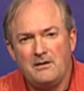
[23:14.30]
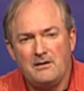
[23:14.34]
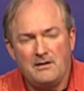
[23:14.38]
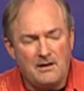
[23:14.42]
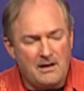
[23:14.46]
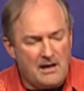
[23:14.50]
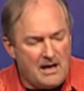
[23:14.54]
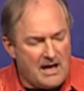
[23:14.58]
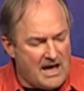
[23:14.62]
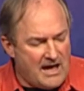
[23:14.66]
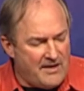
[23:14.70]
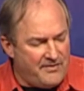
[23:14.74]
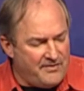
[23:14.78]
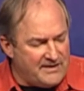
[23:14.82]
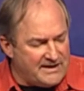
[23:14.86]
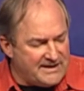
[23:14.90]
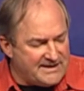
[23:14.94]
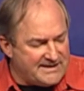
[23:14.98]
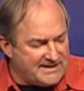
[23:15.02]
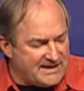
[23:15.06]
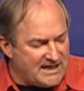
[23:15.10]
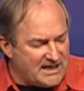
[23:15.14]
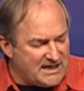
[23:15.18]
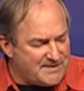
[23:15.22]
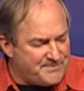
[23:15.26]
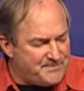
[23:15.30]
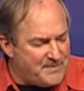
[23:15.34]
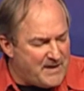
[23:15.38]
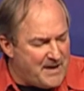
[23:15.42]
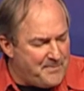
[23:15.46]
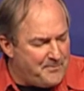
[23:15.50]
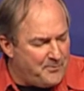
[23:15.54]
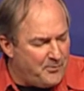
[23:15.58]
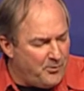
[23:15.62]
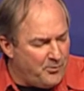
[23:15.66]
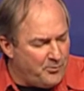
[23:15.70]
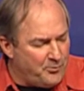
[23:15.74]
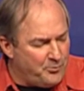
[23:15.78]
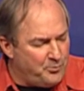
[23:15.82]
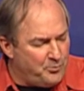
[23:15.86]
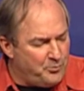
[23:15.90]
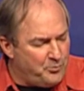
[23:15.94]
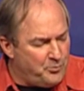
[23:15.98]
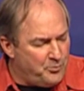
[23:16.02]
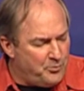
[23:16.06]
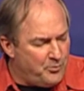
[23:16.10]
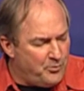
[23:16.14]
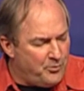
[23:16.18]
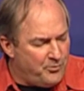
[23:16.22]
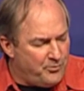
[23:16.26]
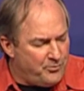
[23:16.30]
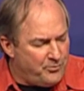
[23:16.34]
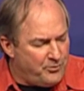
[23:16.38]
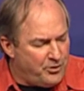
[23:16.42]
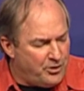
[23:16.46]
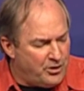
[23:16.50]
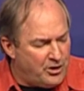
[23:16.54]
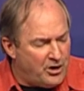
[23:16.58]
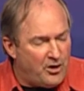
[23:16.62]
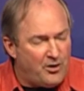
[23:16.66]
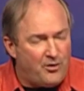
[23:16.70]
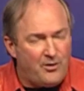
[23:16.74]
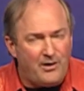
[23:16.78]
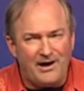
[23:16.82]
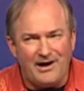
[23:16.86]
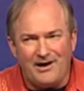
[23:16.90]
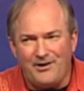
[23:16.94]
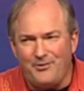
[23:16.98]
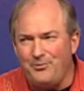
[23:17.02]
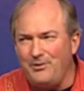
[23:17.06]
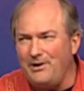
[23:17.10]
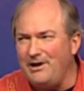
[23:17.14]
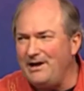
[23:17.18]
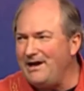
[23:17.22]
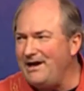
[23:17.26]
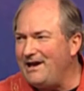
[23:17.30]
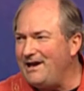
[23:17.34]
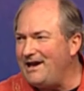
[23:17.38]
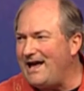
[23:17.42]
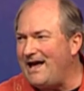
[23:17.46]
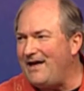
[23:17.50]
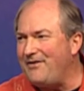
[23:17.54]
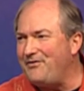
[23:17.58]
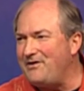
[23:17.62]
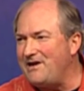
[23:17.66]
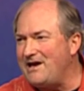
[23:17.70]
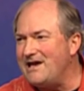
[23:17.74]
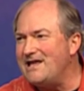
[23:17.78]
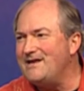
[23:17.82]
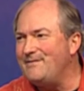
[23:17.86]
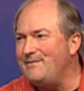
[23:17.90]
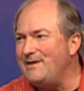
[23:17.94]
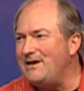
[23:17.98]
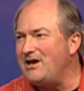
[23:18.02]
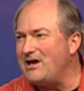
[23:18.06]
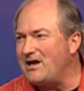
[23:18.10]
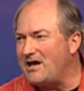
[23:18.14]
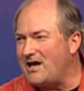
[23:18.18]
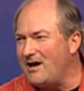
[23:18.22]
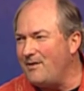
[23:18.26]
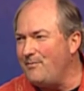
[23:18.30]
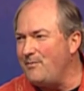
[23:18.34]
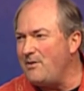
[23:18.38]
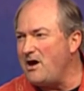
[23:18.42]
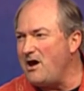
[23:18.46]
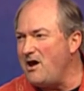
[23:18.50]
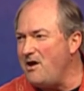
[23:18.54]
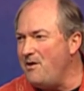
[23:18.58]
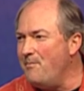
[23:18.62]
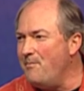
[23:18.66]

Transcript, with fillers: and these six people, you know, had really allowed the enemy to come in.